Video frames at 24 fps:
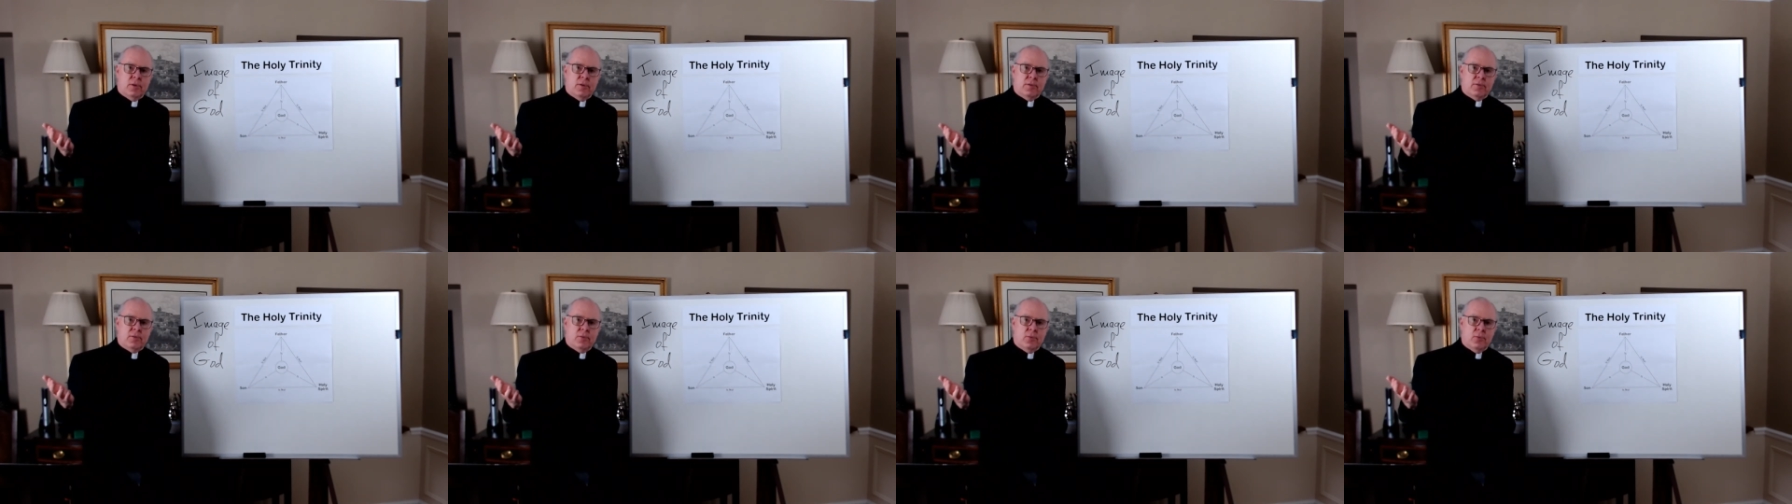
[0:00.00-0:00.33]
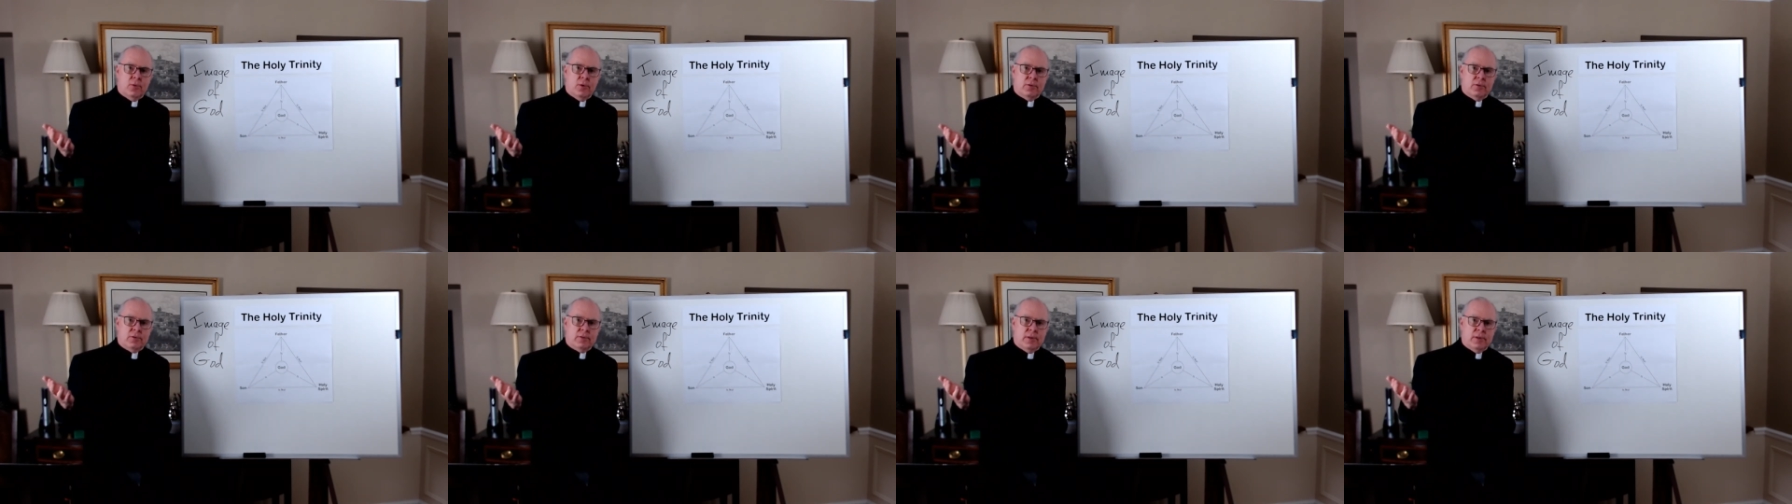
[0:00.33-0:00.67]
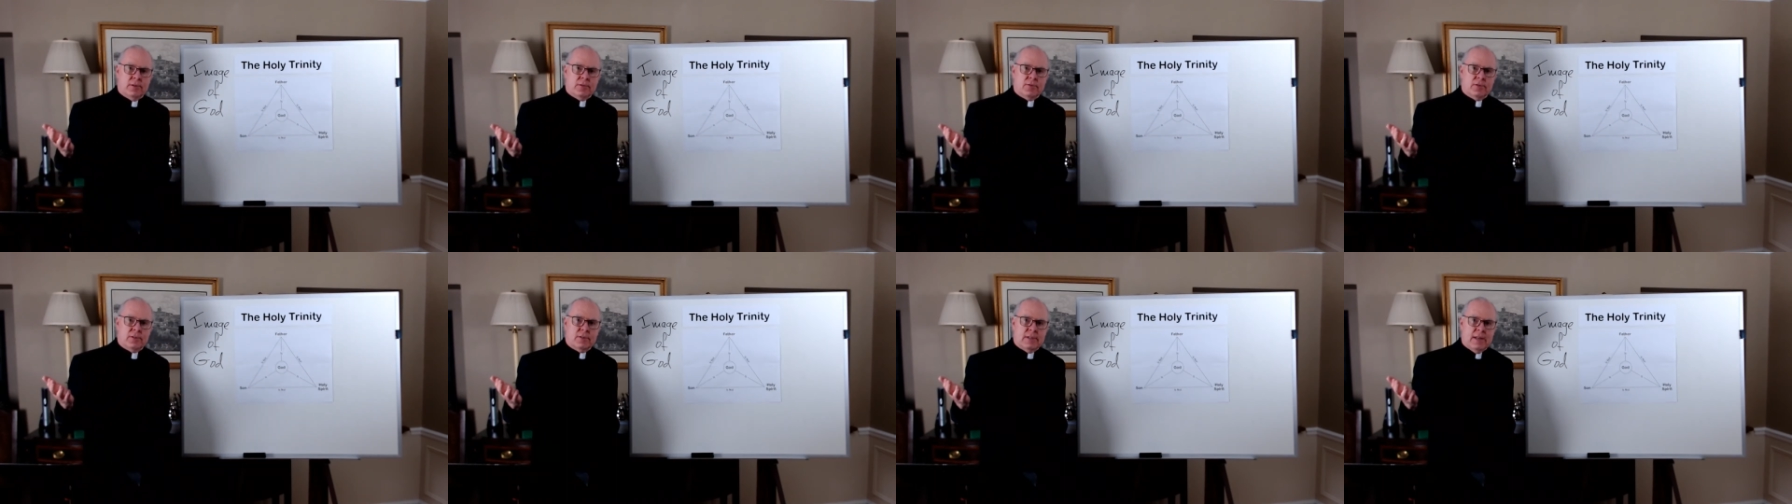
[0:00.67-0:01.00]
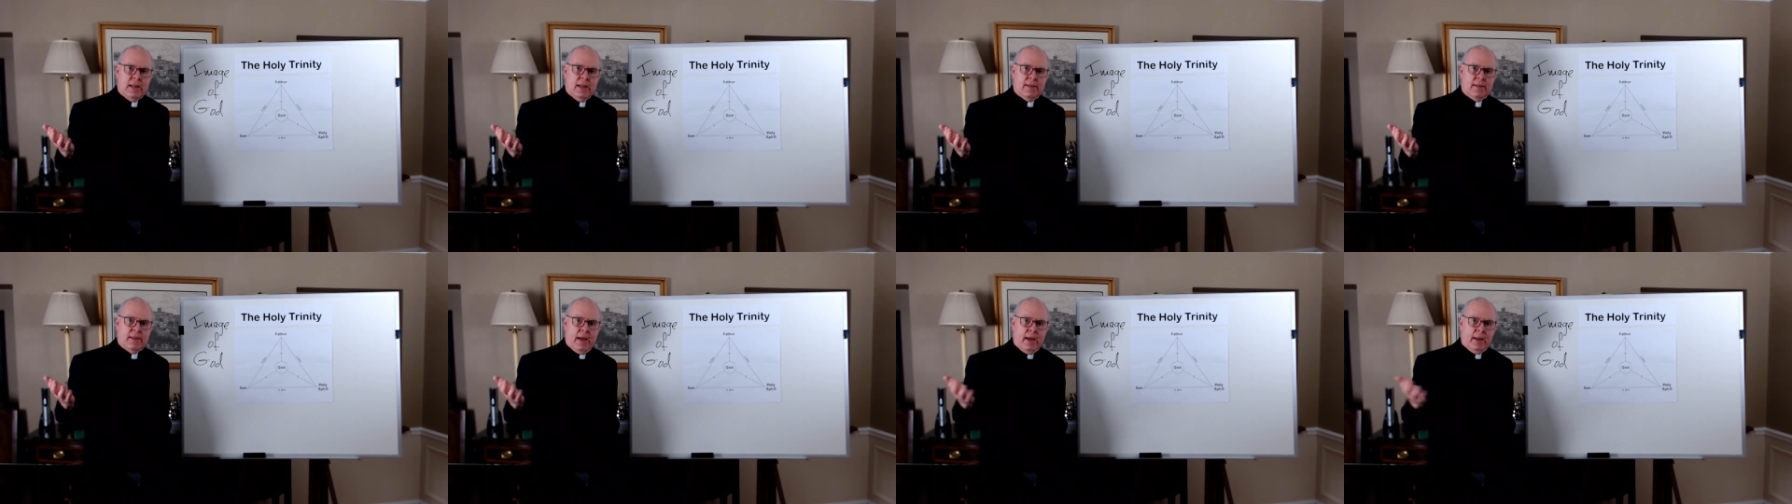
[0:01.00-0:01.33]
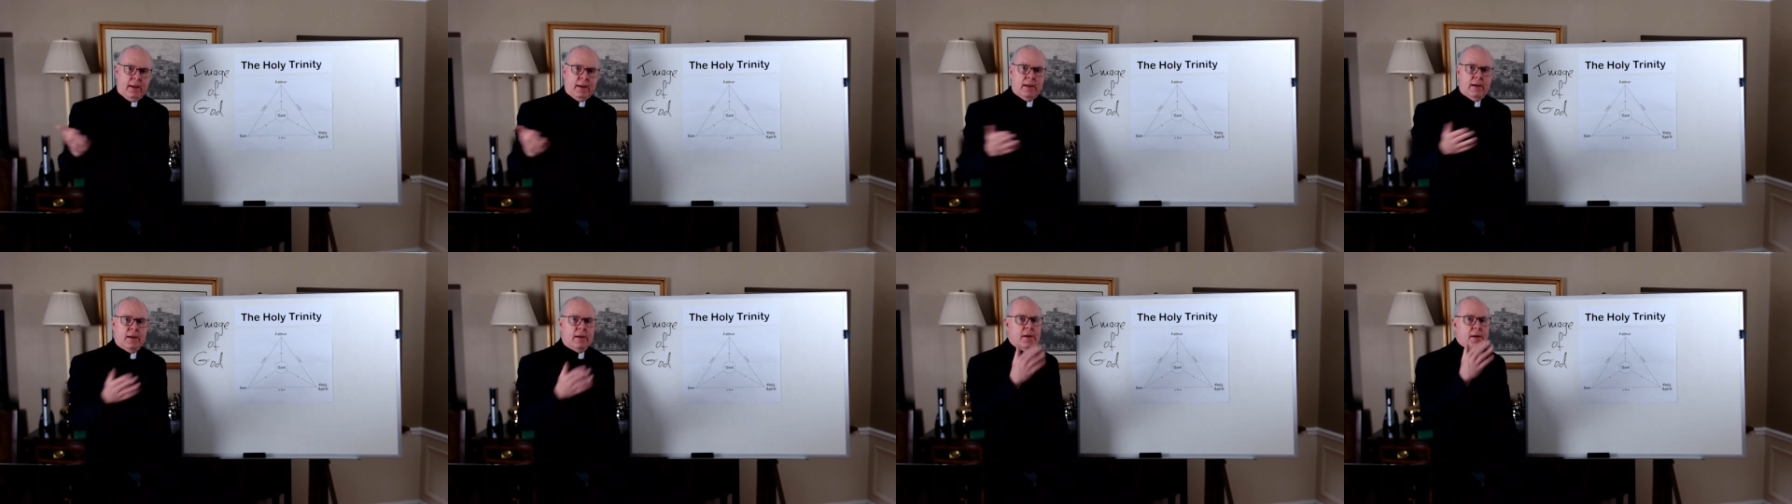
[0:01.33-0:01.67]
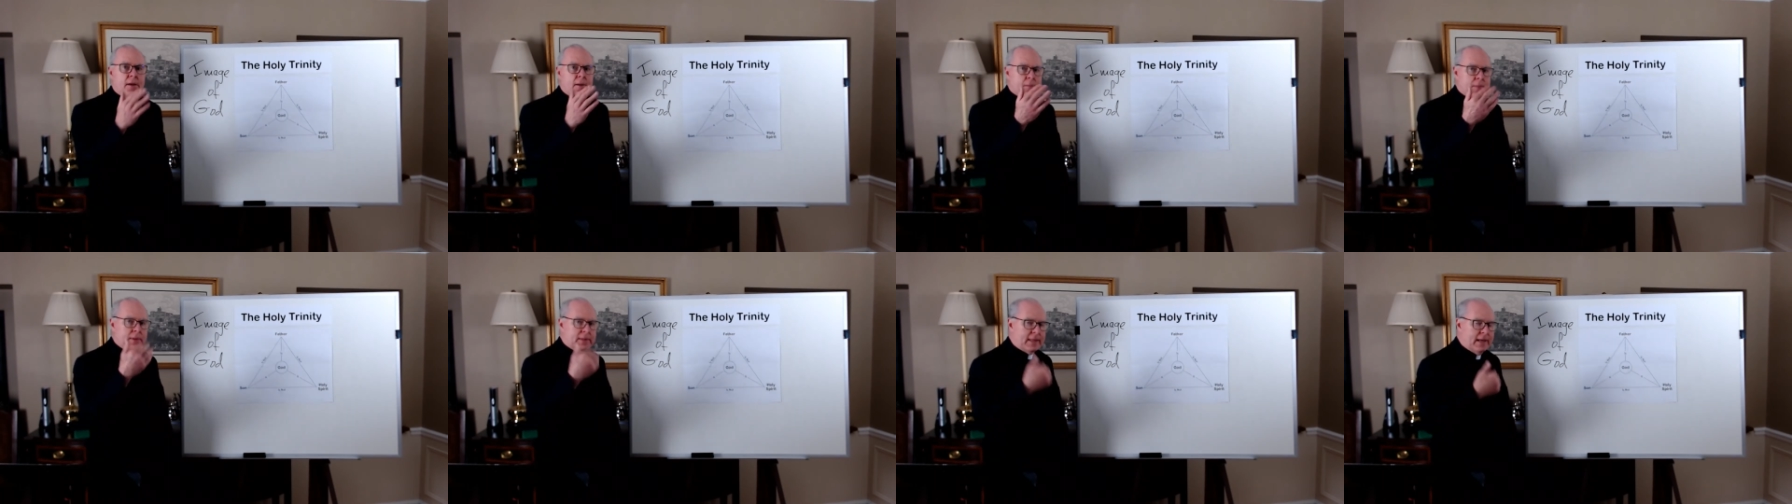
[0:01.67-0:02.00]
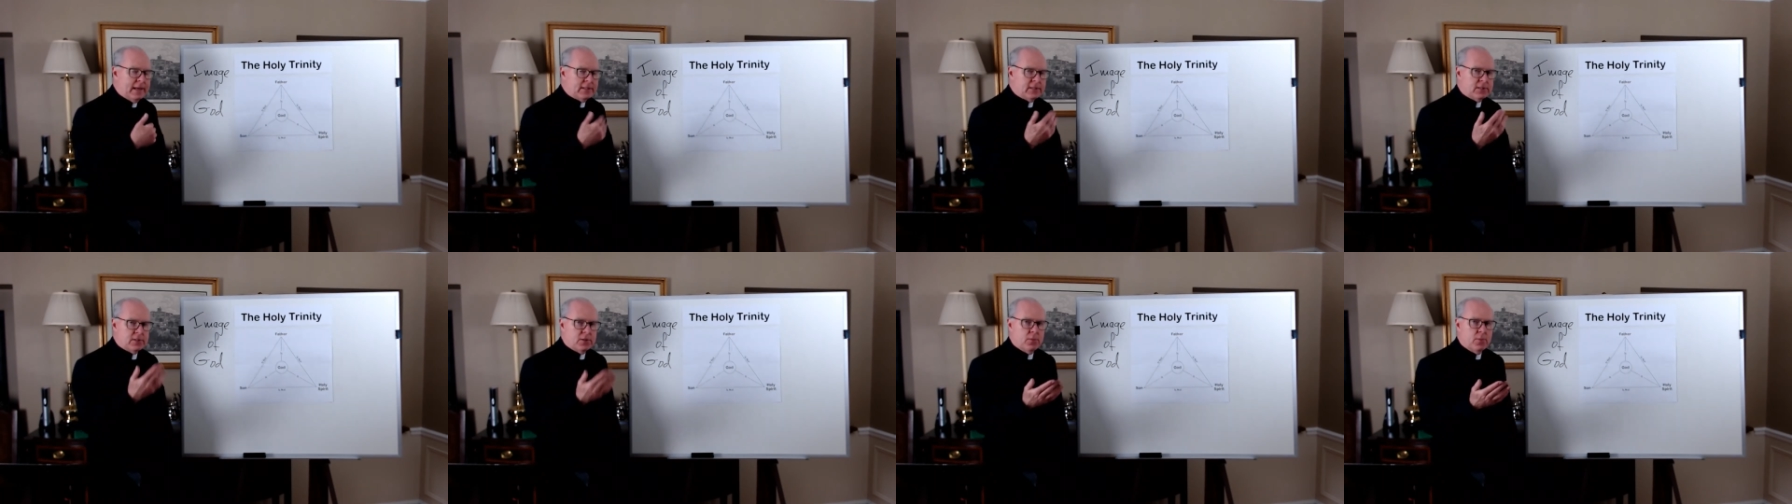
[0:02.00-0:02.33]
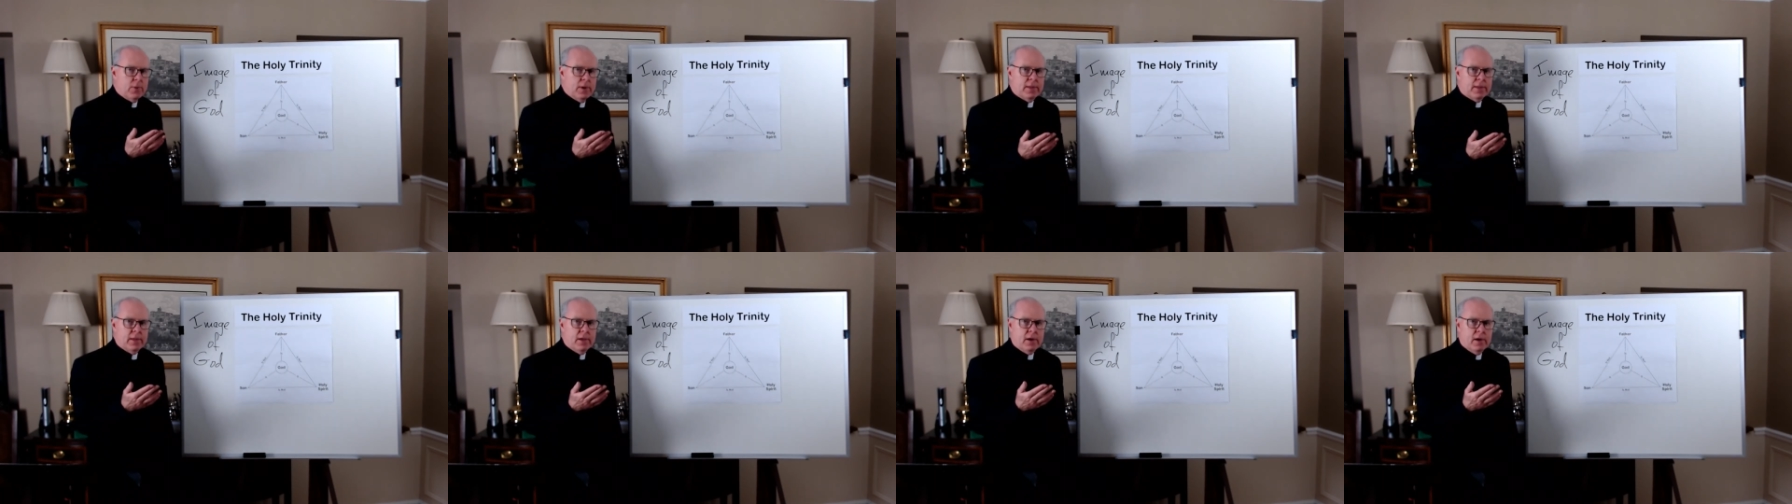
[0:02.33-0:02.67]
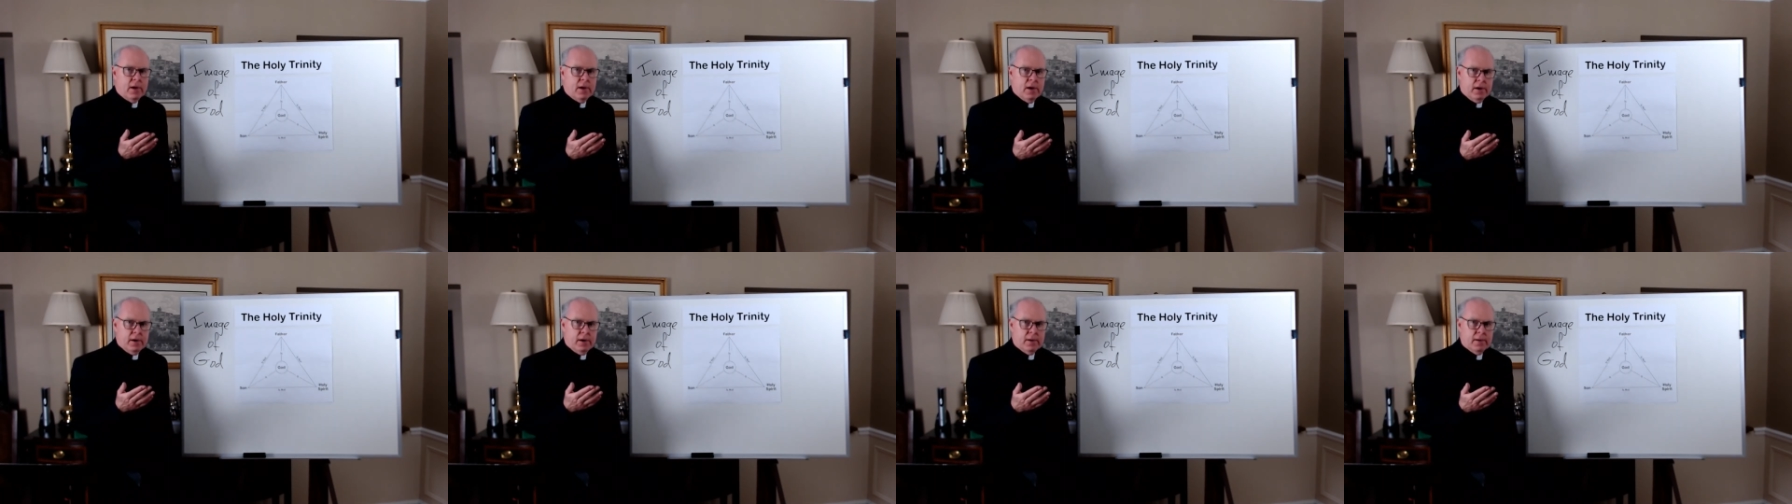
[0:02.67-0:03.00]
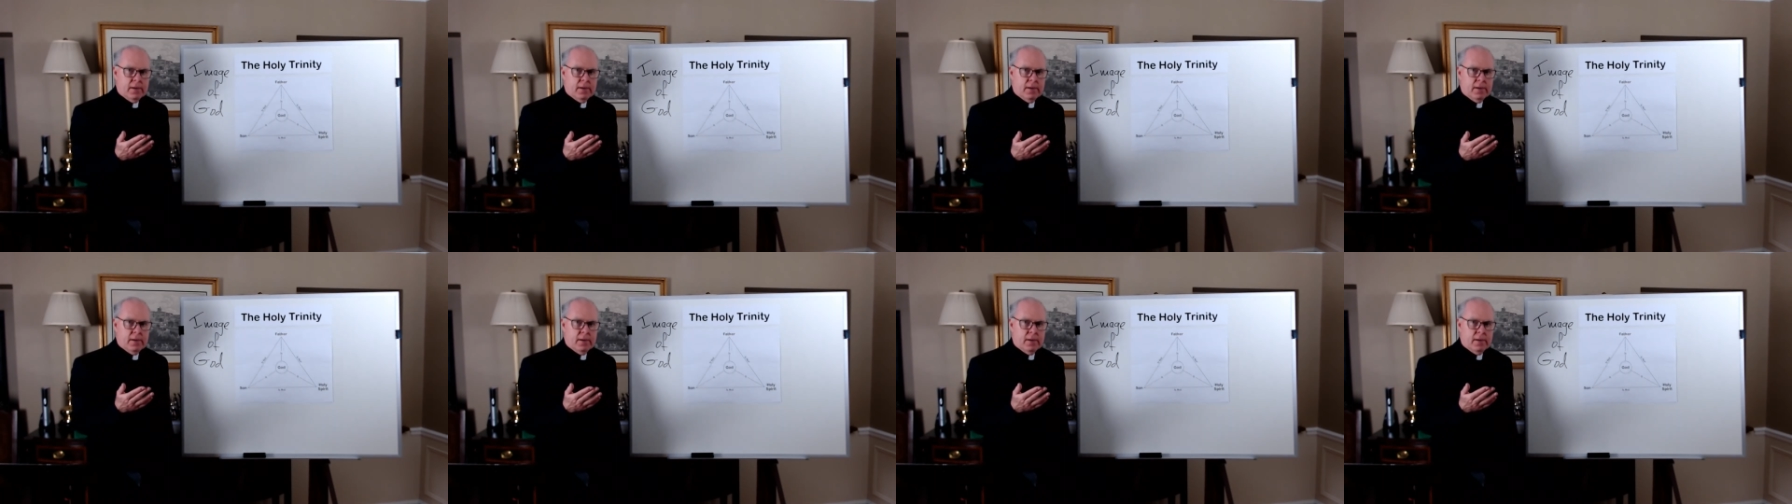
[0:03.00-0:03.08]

of the world to understand that. But that's the way they are.